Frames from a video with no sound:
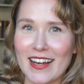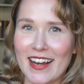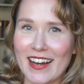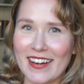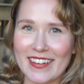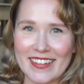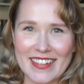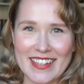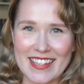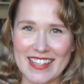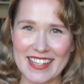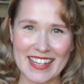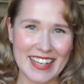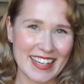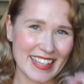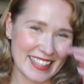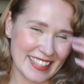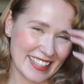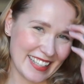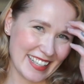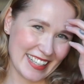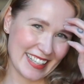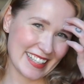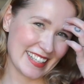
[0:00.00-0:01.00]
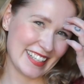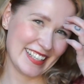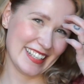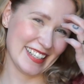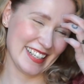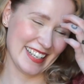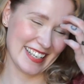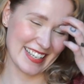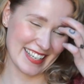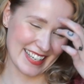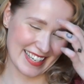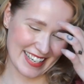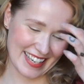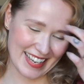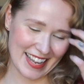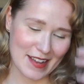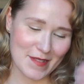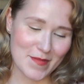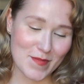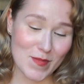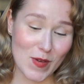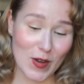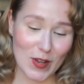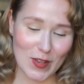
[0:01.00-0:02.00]
how you say it in English.
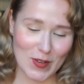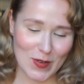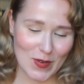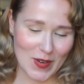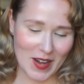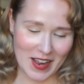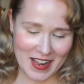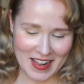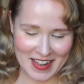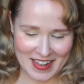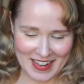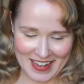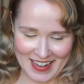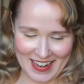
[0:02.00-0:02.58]
Macaron.